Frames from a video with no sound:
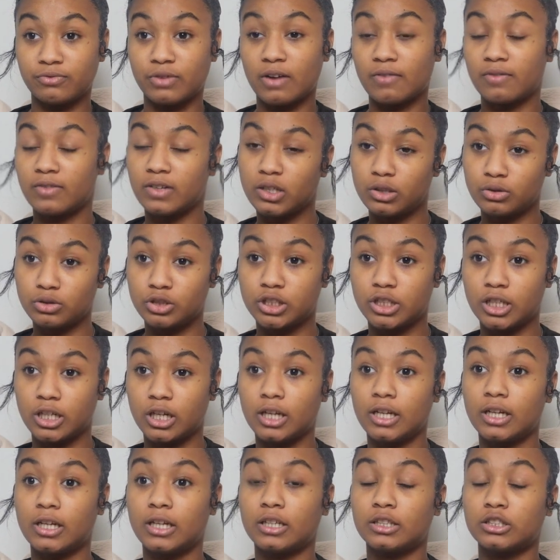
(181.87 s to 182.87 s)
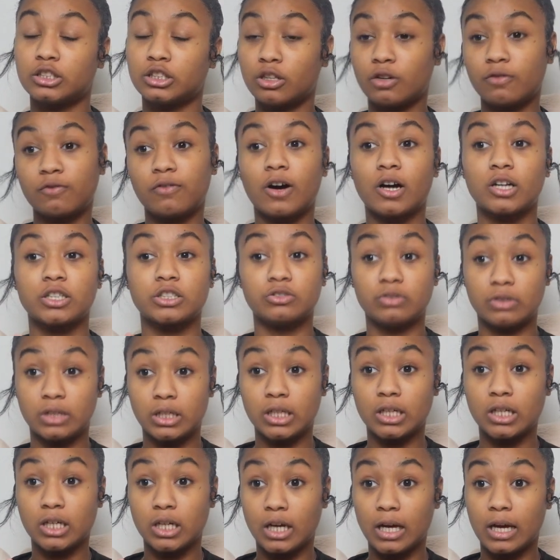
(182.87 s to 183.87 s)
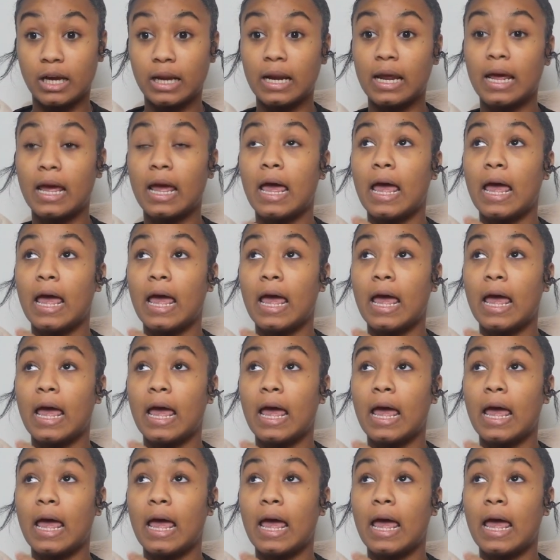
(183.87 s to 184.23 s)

Revolution. So far it's really good.